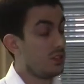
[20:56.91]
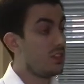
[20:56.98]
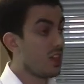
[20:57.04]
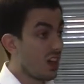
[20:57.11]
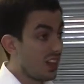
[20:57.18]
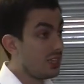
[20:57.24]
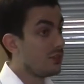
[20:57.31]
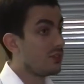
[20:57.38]

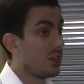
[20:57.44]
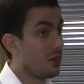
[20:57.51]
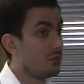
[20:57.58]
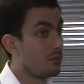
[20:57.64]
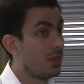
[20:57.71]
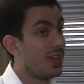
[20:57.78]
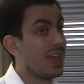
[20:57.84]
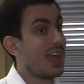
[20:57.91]
9 of
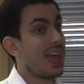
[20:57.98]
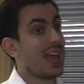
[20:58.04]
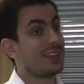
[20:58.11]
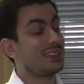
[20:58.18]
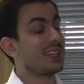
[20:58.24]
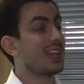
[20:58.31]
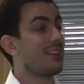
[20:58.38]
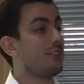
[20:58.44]
them
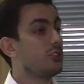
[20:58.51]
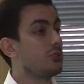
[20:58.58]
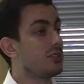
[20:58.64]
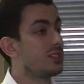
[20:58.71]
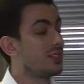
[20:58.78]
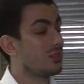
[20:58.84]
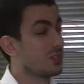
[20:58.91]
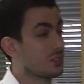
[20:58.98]
had the
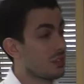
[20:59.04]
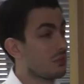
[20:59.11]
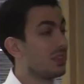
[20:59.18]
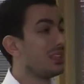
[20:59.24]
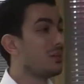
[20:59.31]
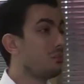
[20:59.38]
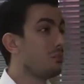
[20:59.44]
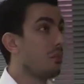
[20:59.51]
characteristics of
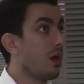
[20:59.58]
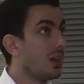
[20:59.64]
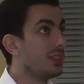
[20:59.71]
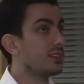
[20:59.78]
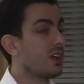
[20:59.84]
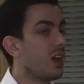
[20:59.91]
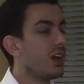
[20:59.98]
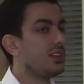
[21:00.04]
something that
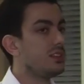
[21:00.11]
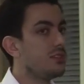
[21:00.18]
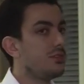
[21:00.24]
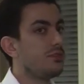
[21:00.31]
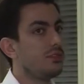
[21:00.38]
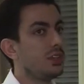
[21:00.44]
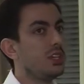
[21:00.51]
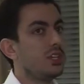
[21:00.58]
might kind of